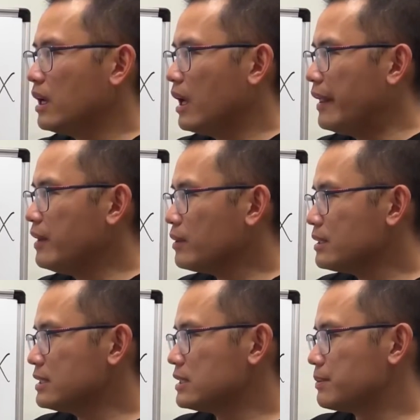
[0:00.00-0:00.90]
And now
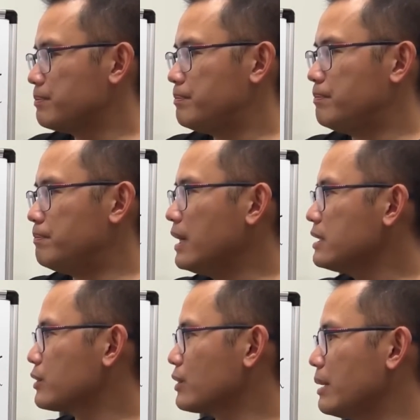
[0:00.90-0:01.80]
this is
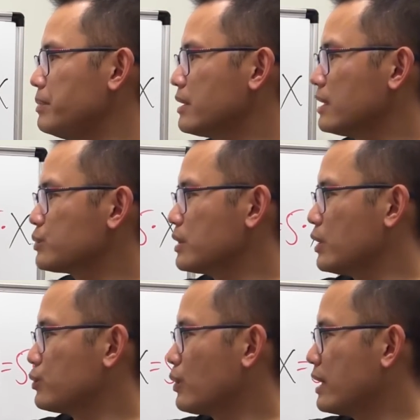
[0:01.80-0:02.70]
better, right? Because we
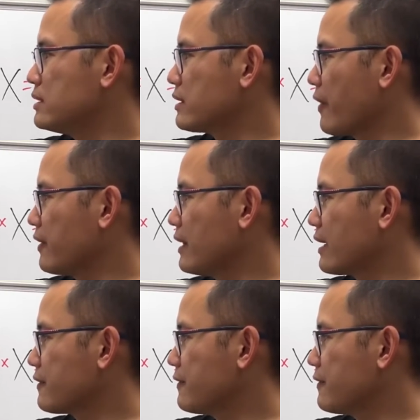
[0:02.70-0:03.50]
can write something like